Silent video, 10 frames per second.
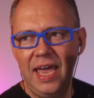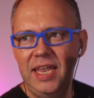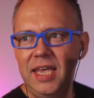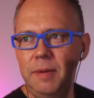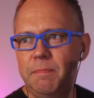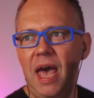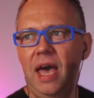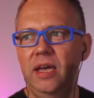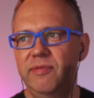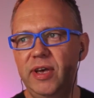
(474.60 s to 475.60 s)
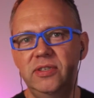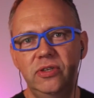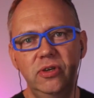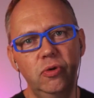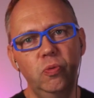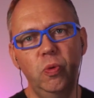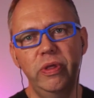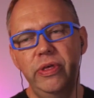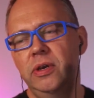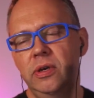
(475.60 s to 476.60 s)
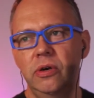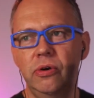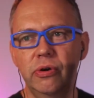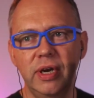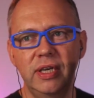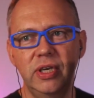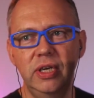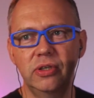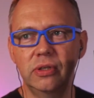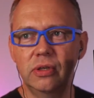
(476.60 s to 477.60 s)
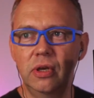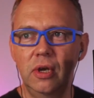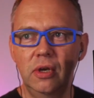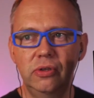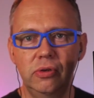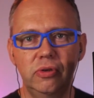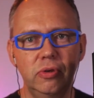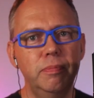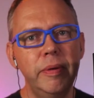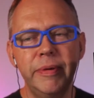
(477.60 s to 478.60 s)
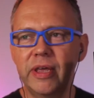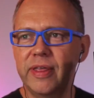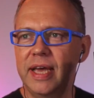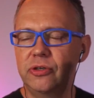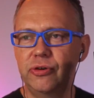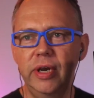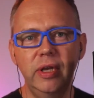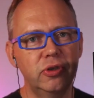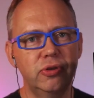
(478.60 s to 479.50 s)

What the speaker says: any head of SEO within an organization to mimic that training